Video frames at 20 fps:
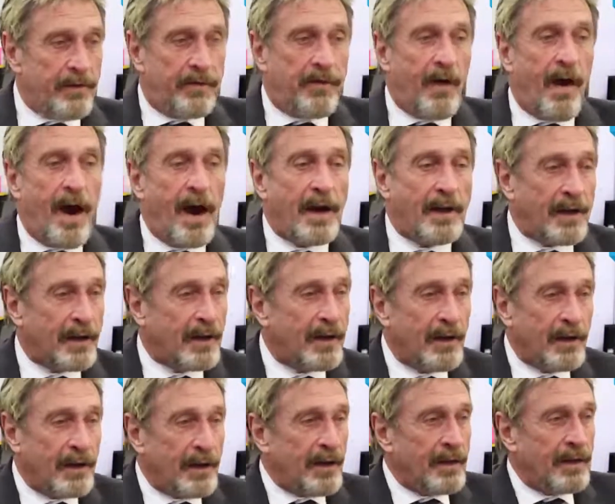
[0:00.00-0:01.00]

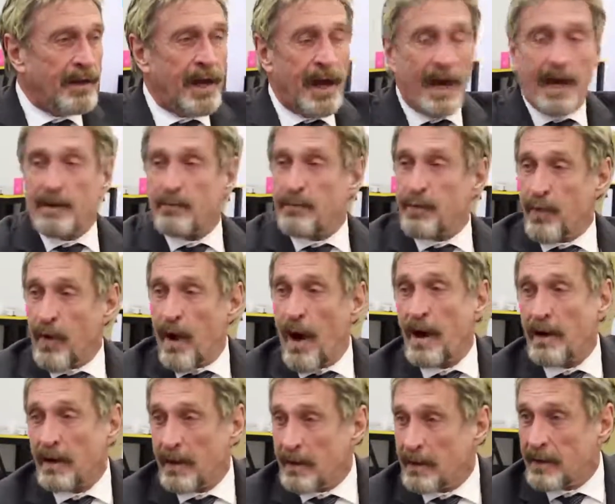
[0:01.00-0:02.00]
fighting the end
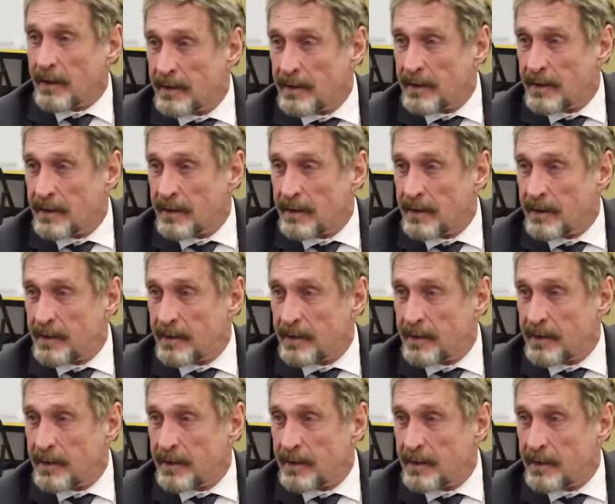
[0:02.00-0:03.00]
product
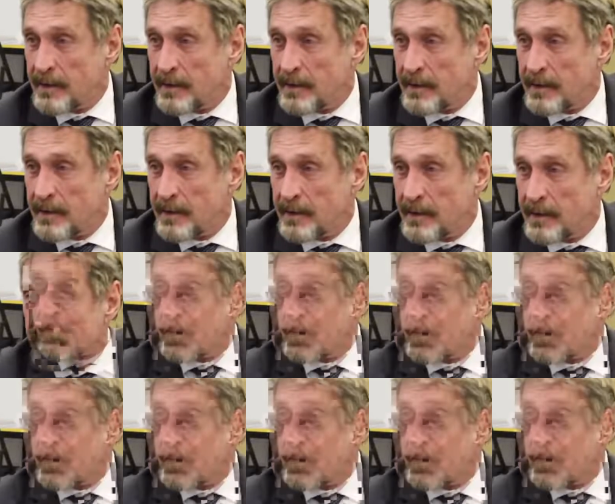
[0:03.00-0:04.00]
hackers
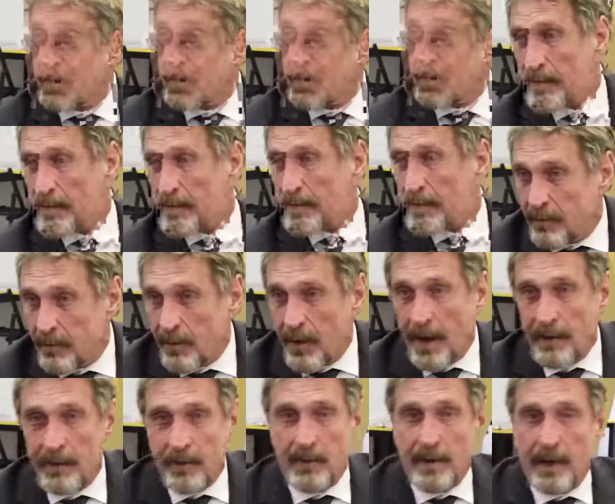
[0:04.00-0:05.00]
have created
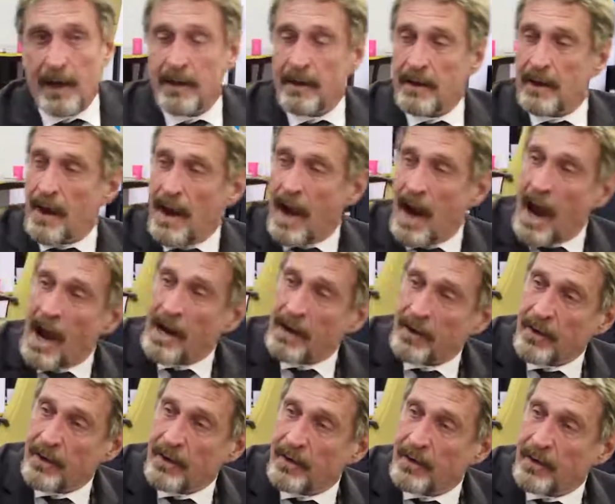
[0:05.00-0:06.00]
rather than the
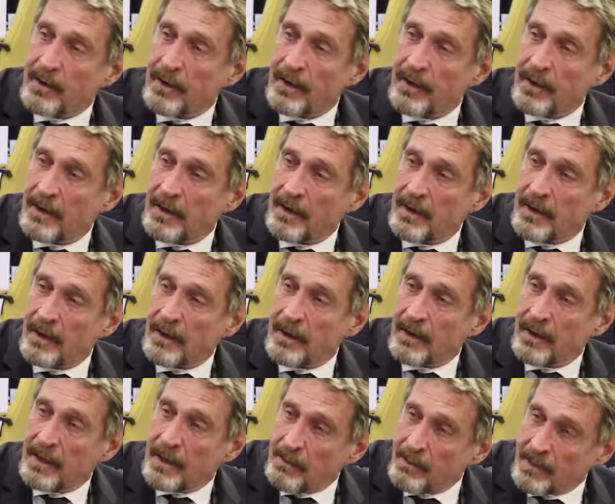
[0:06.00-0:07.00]
hacker
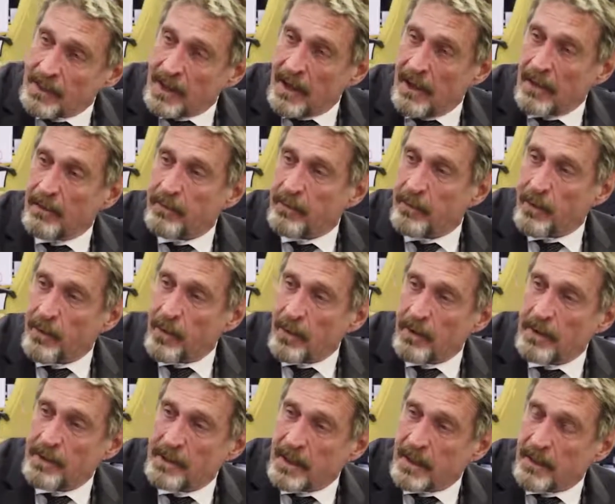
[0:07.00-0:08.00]
himself or
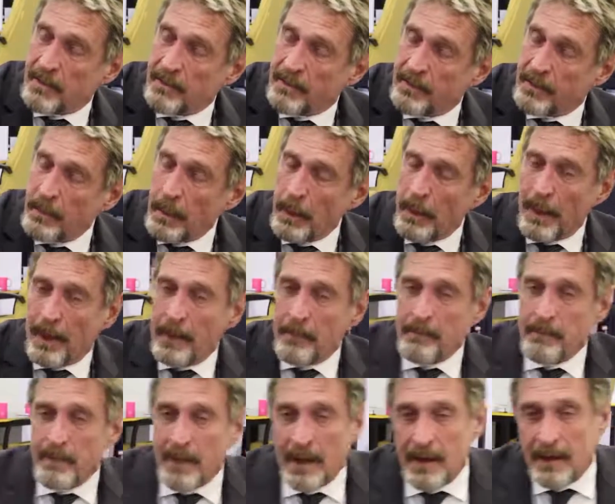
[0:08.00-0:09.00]
herself.
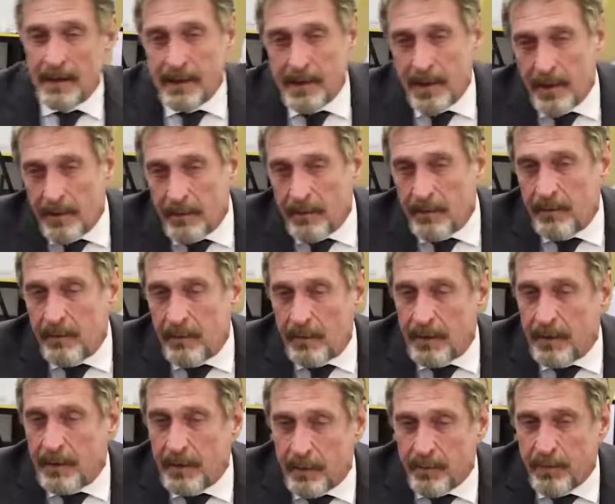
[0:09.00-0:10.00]
So
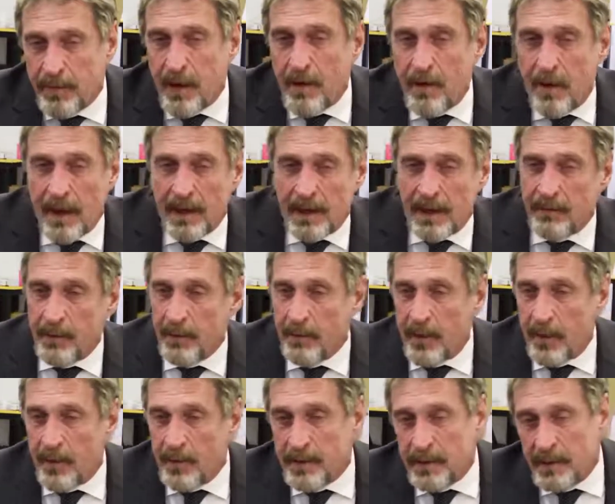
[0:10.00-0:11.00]
the proactive
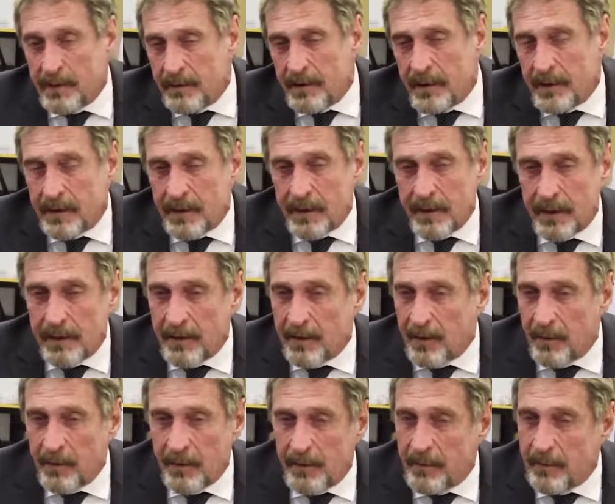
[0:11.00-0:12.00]
approach, and
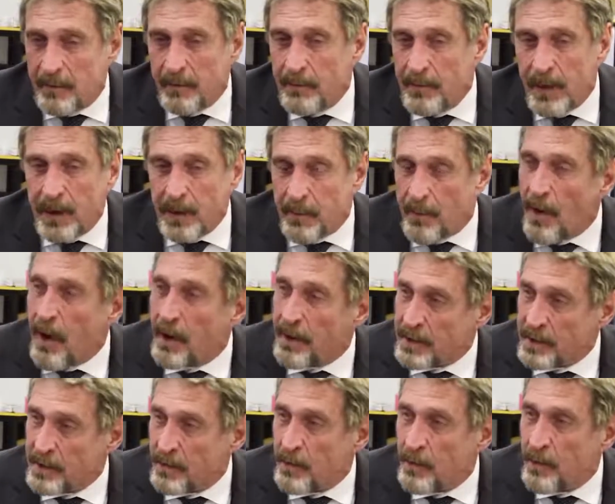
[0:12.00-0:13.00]
there are many
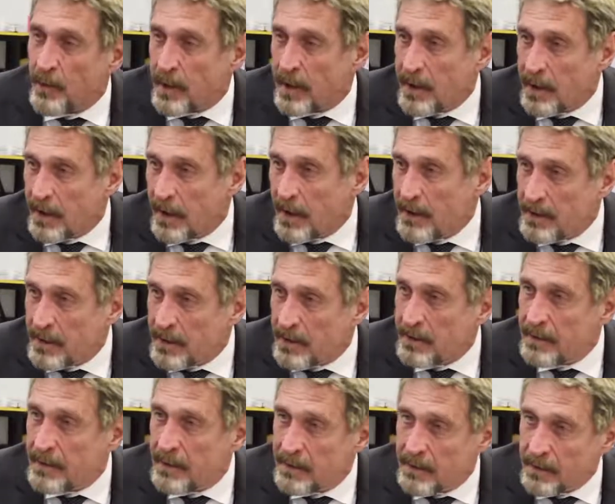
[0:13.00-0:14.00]
products that we're working on
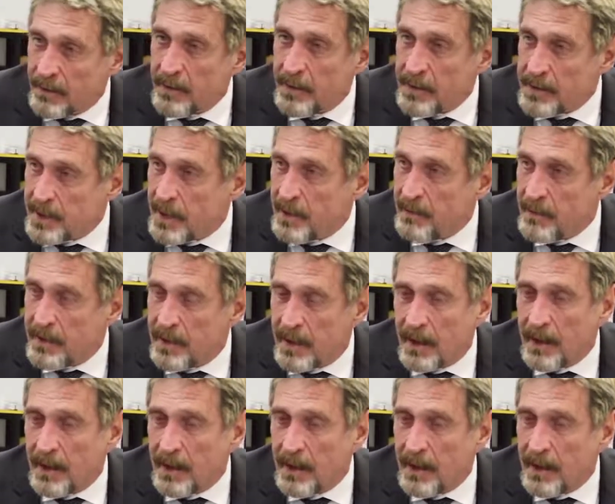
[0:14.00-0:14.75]
that do the same